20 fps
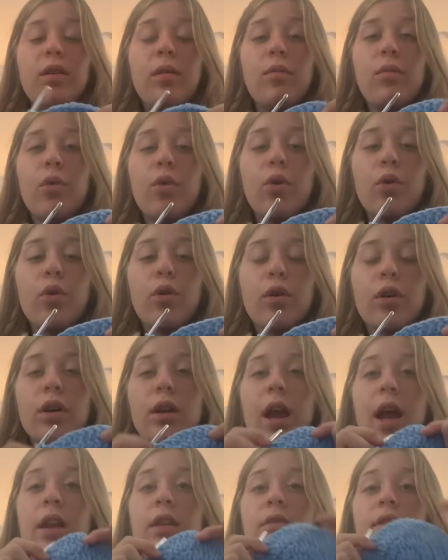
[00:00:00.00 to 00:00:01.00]
more
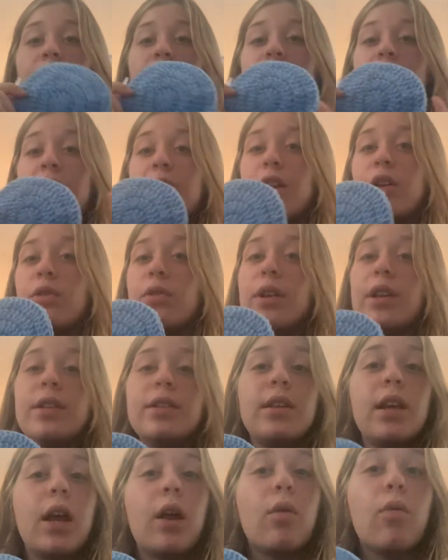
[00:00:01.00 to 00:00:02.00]
kind of like
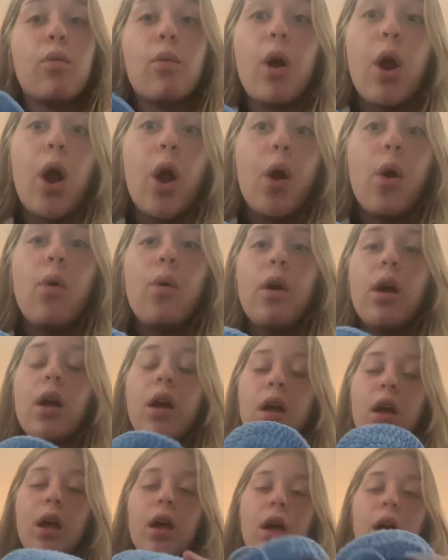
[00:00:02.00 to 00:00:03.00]
increasing row.
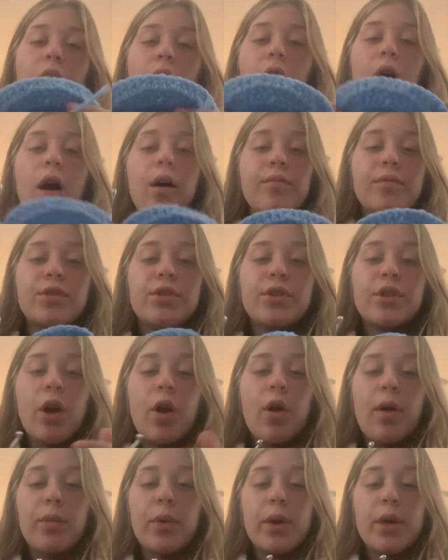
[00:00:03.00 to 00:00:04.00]
So
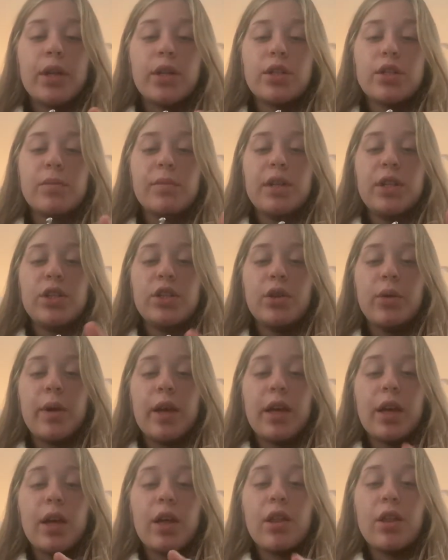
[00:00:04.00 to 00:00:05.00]
I'm going to be
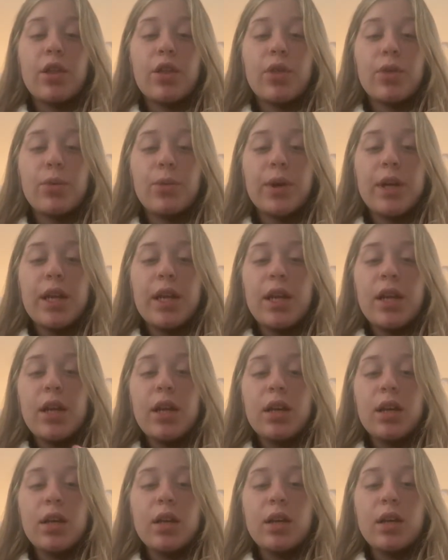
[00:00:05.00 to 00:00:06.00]
doing 3
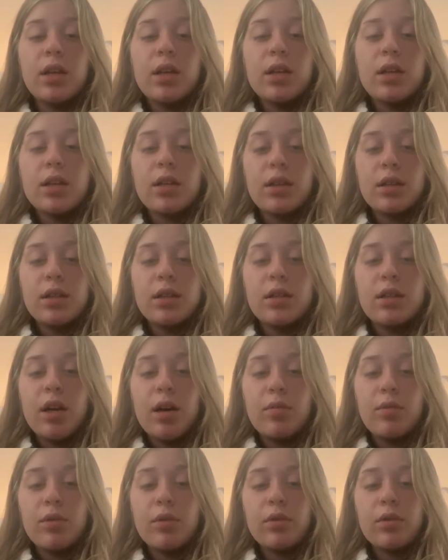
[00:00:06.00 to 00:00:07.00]

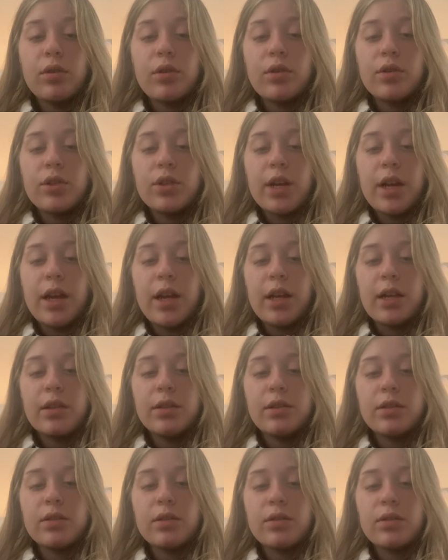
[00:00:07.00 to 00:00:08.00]
double
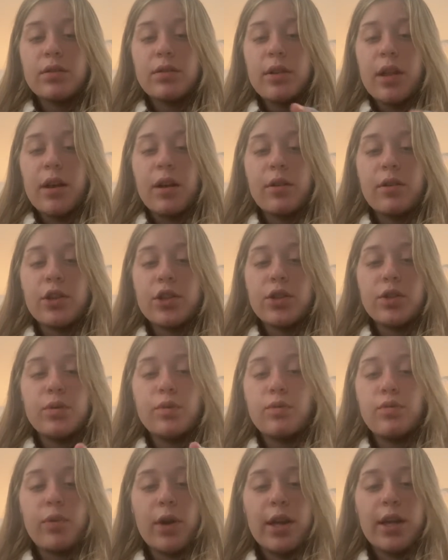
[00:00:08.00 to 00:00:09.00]
crochets that are just
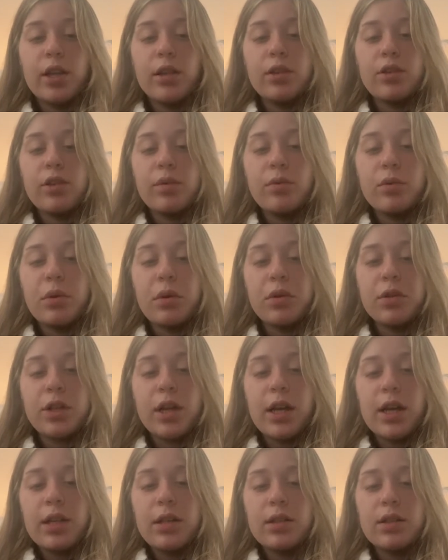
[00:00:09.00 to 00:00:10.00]
regular double
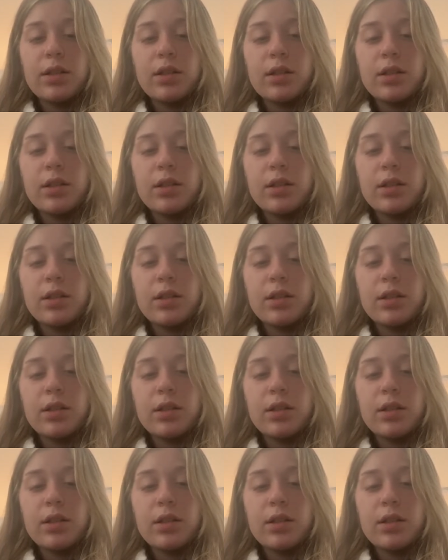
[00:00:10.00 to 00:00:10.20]
crochets,